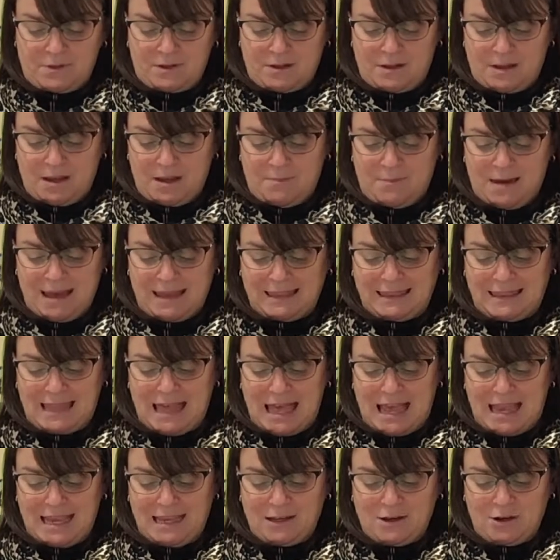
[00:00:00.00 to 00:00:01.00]
A man
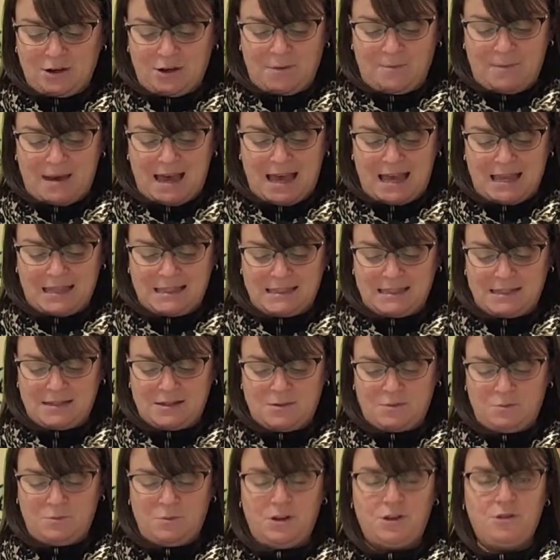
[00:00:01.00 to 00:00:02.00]
lying on a mat
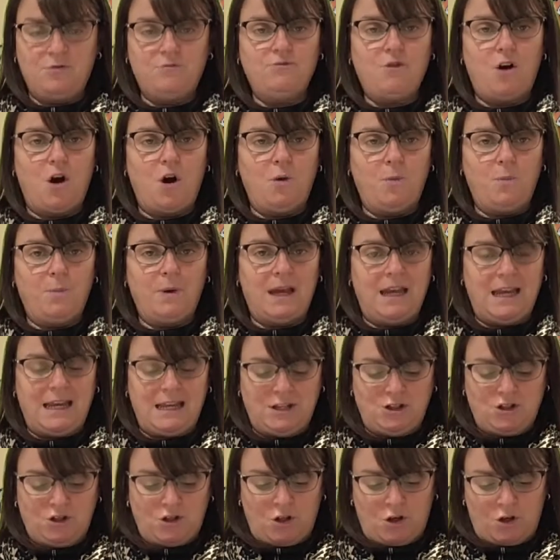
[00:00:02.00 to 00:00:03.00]
with a rope at
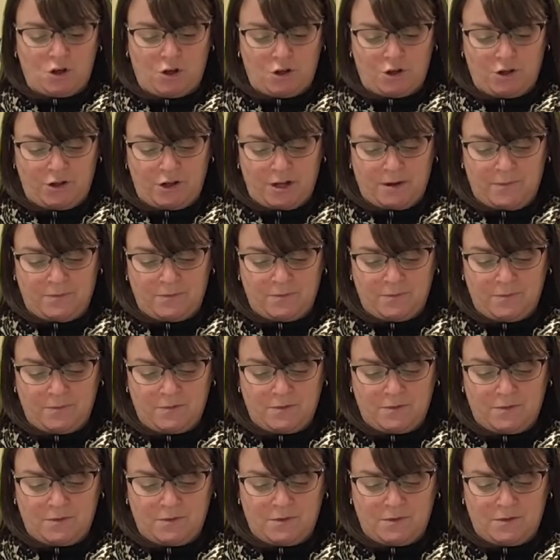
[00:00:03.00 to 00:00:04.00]
each corner.
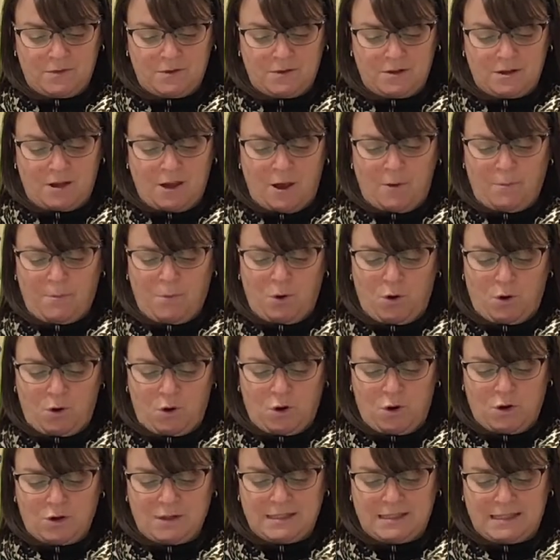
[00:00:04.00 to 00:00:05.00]
A
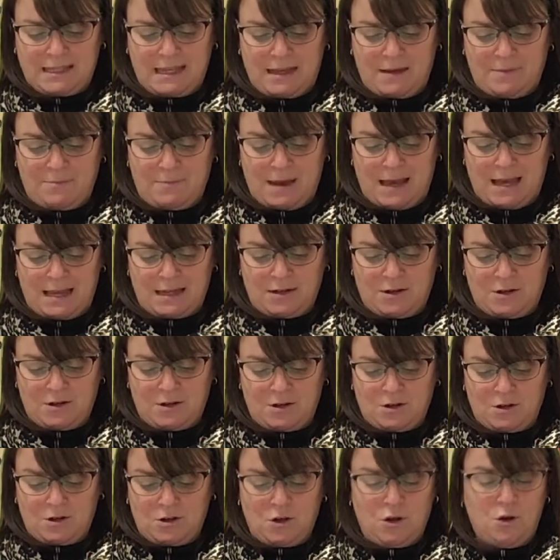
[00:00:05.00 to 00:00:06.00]
poor sick man
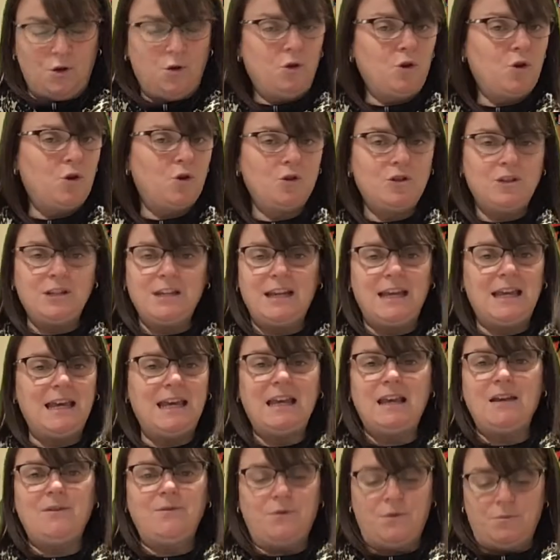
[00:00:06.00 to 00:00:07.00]
who couldn't
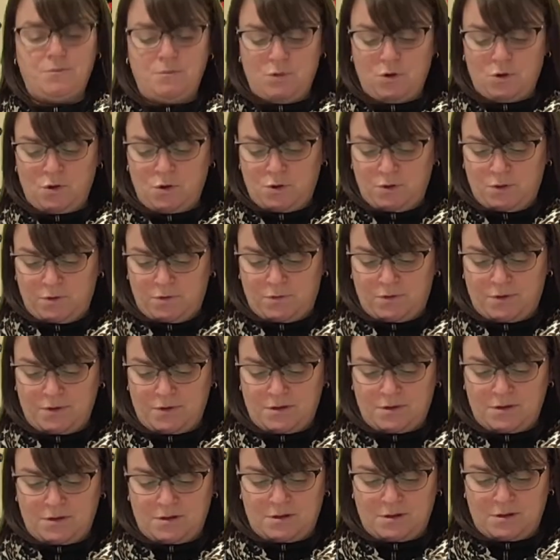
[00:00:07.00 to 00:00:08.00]
even move.
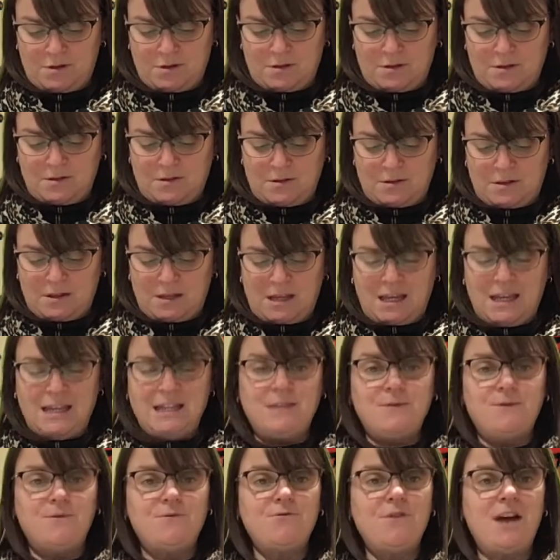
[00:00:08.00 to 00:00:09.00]

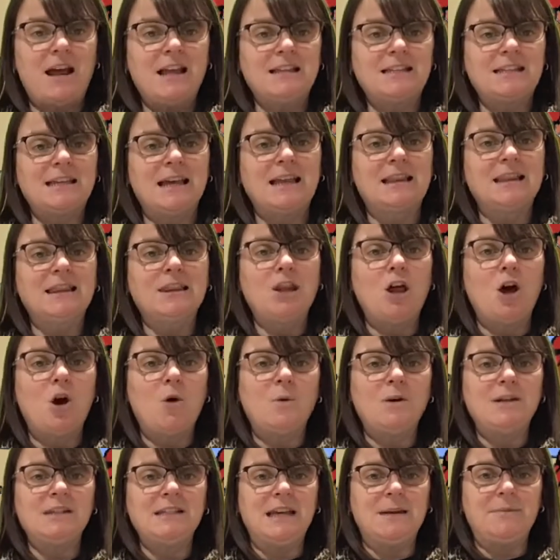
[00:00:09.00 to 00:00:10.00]
His friends had
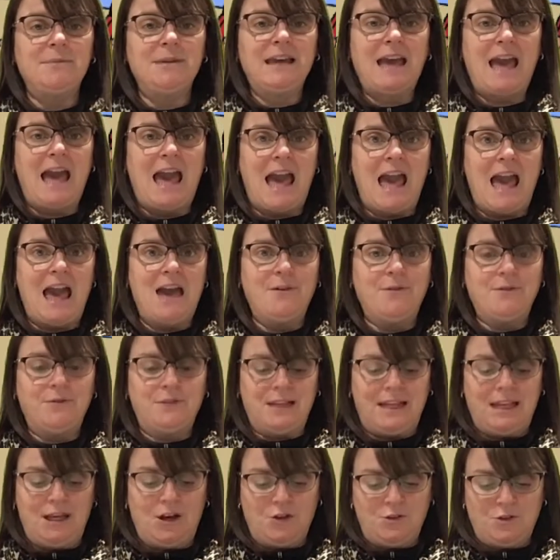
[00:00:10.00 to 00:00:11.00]
lowered him
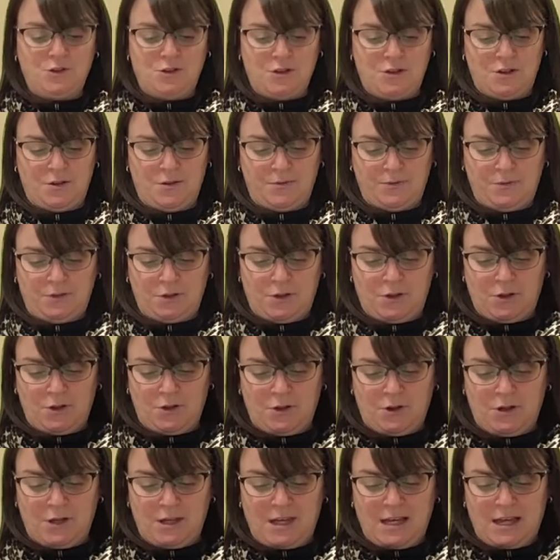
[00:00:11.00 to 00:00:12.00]
carefully onto the
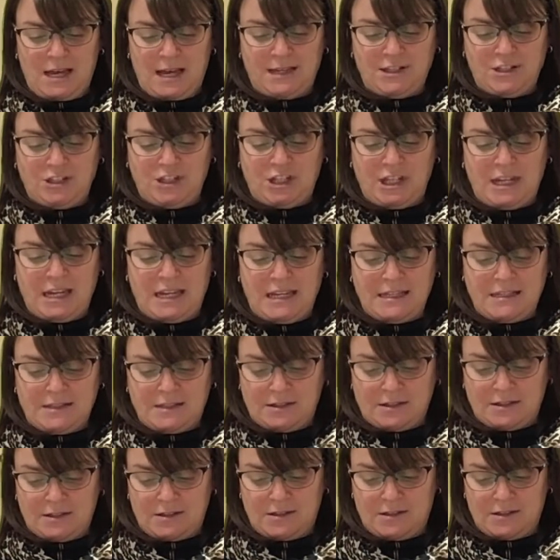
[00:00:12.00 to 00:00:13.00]
floor, and
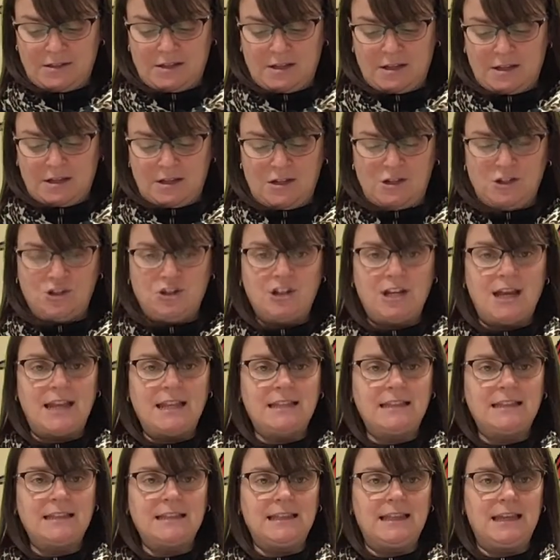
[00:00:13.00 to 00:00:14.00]
Jesus
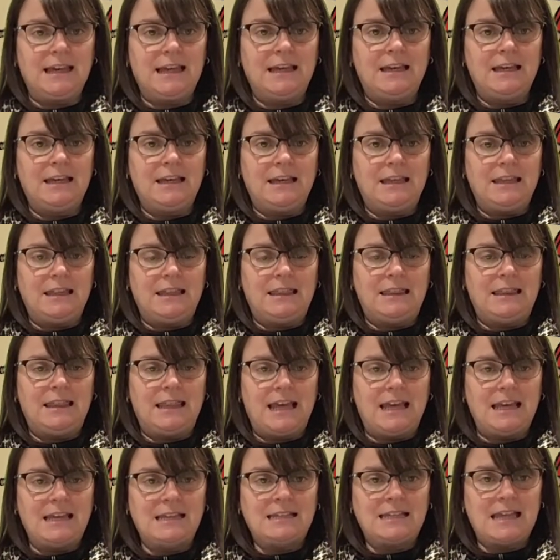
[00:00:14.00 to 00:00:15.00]
gently
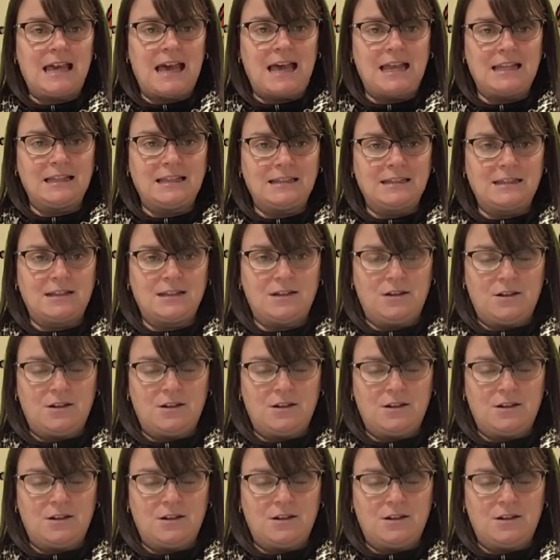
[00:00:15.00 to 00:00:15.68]
lay his hand